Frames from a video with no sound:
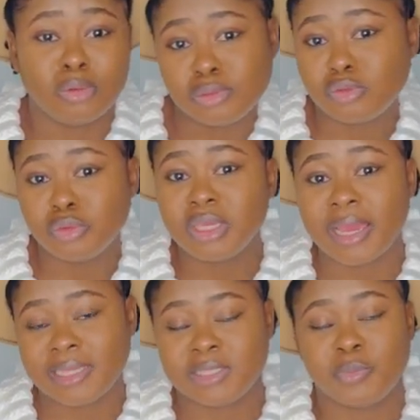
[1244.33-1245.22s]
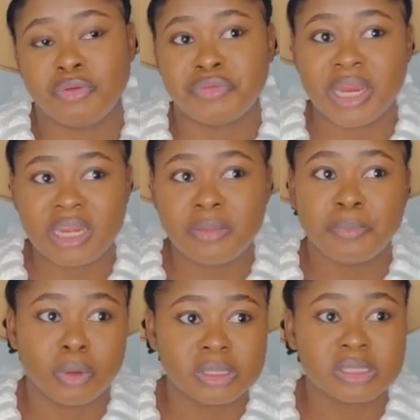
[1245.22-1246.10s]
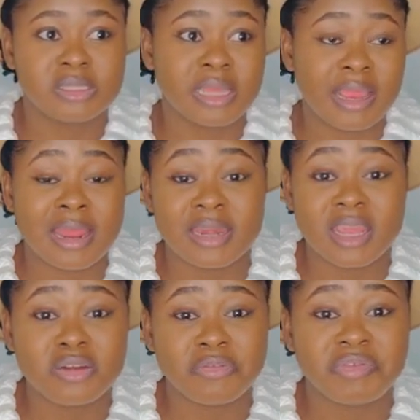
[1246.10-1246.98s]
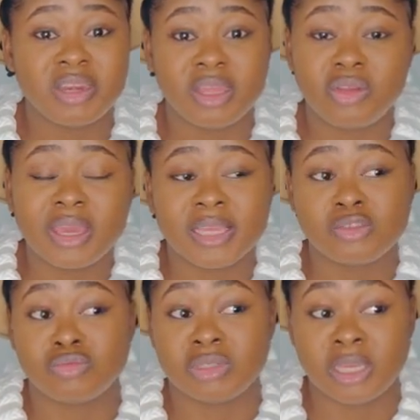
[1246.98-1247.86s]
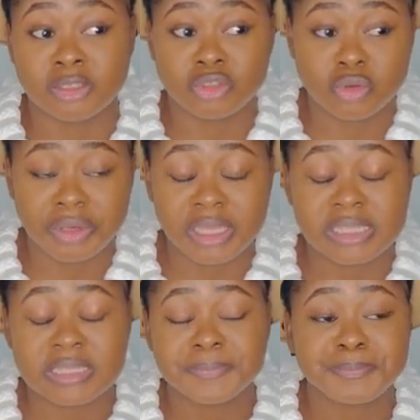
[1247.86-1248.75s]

So you guys be ready, but then at the end of the day, you guys would enjoy it.